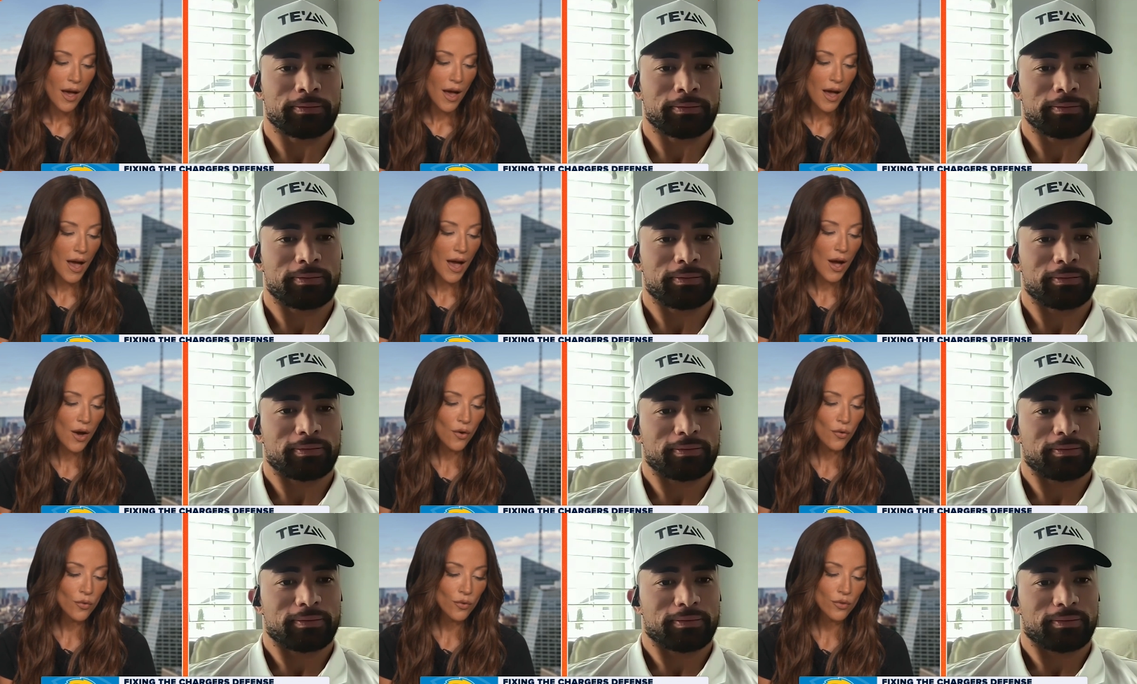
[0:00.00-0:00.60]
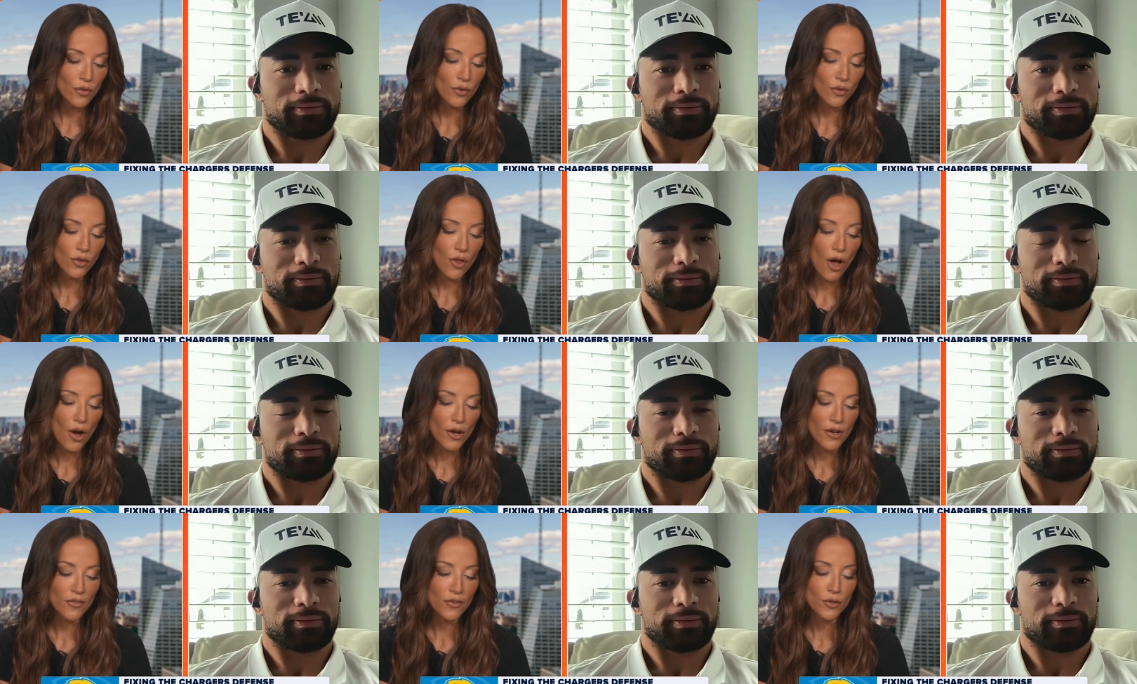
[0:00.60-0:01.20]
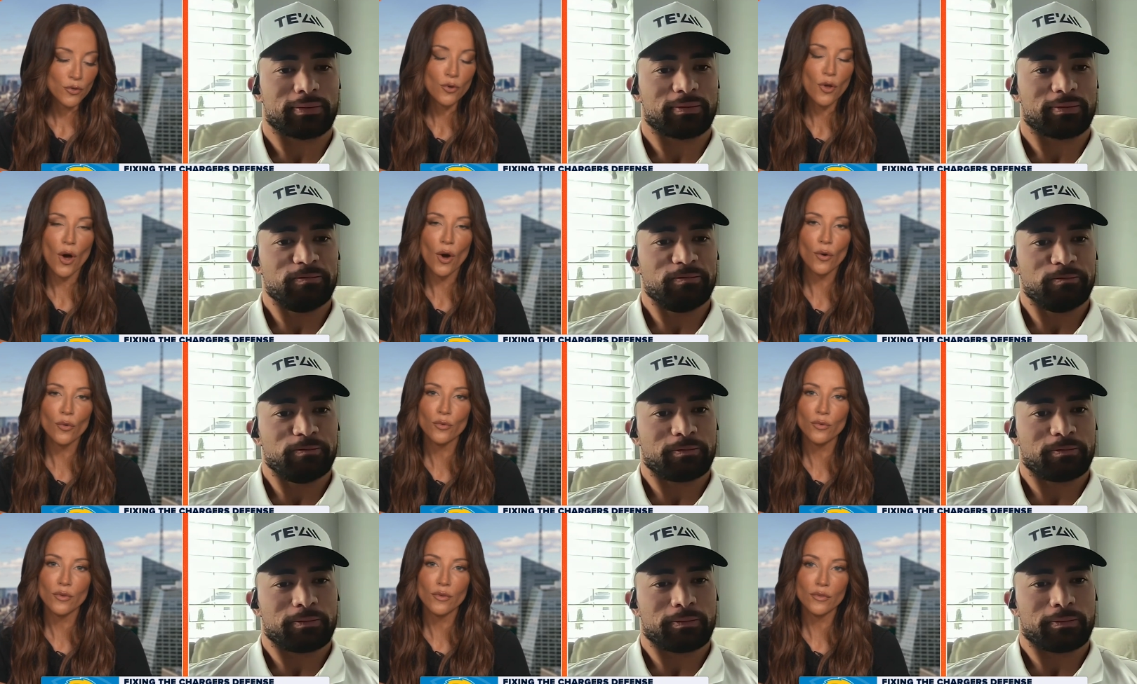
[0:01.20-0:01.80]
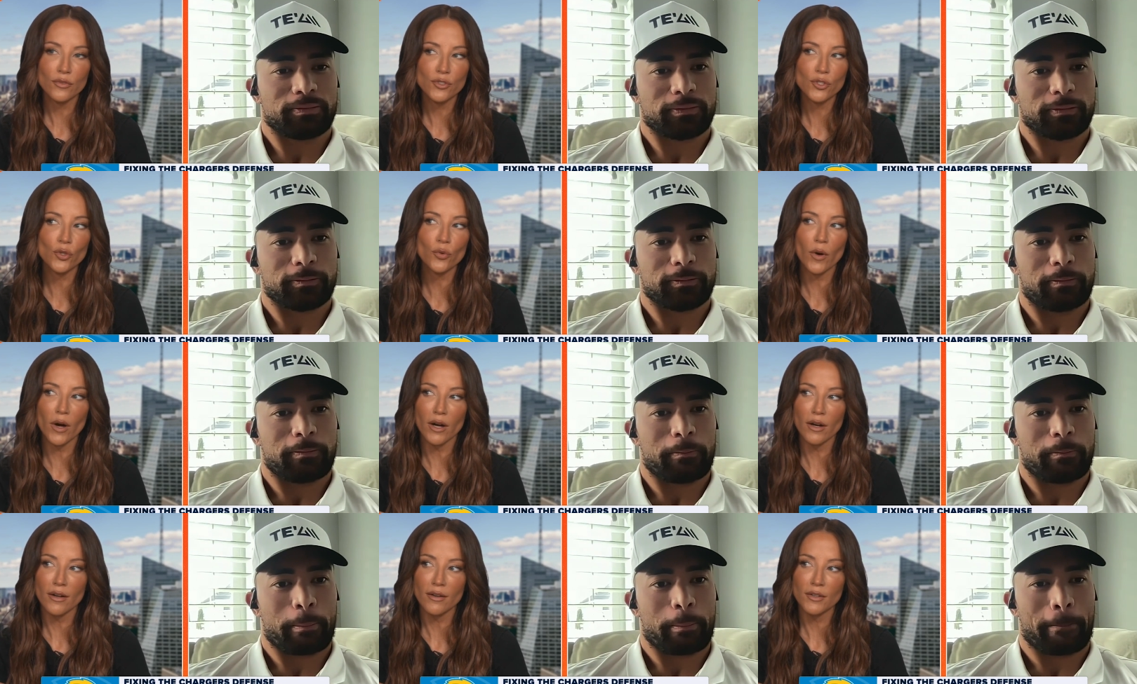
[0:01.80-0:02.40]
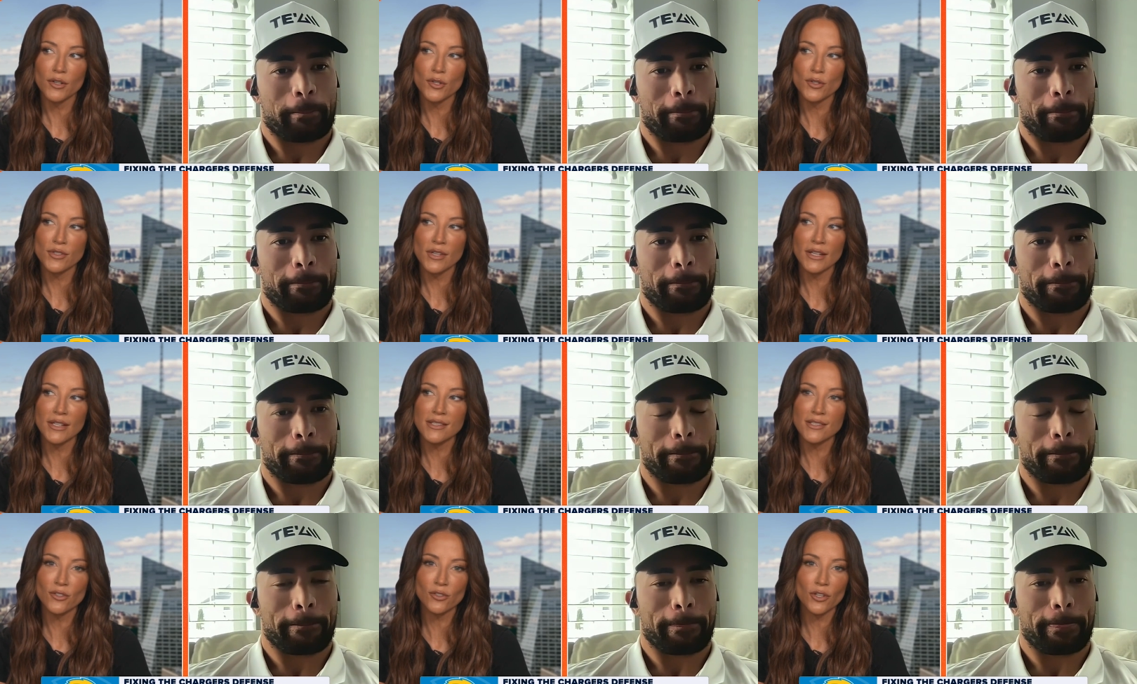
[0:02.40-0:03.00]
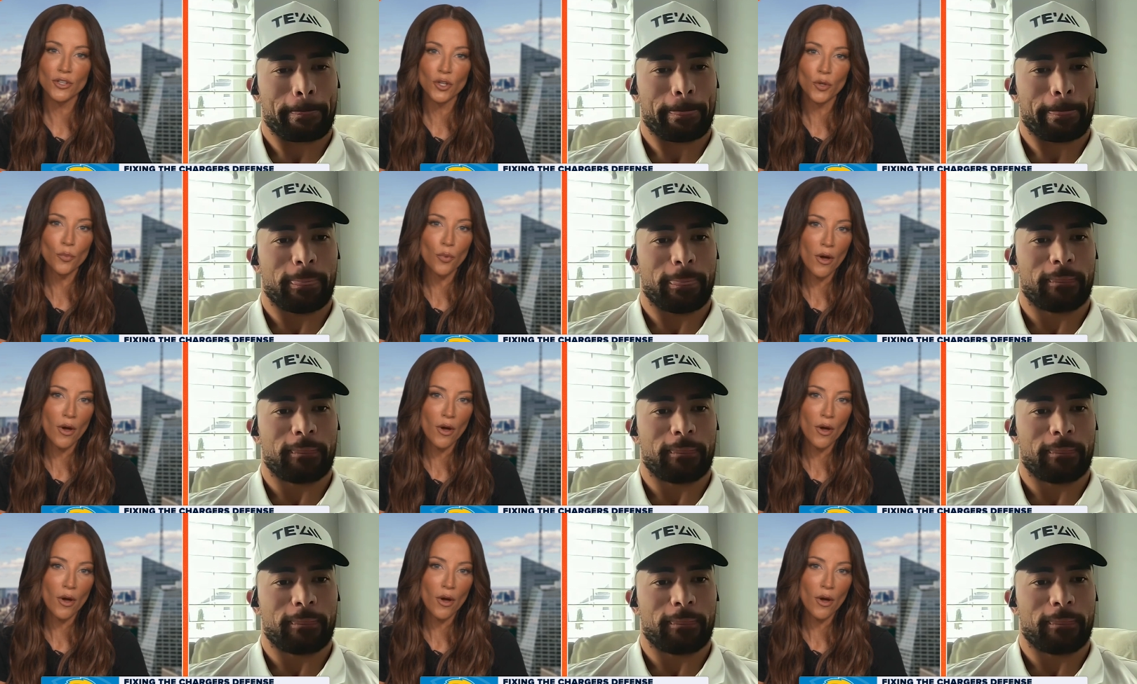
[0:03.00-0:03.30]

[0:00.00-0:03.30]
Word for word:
Speaker 1: How long have you known Tua? You said he's your little